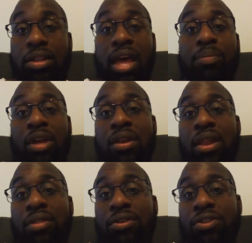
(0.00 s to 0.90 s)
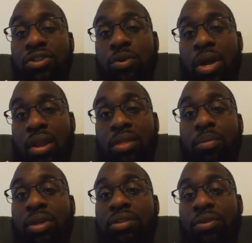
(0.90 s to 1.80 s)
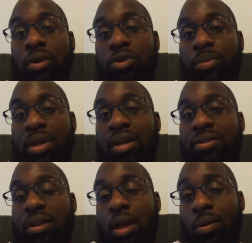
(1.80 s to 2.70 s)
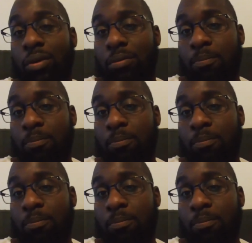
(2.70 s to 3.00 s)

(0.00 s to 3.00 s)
that'd be another situation, another place for those players to go.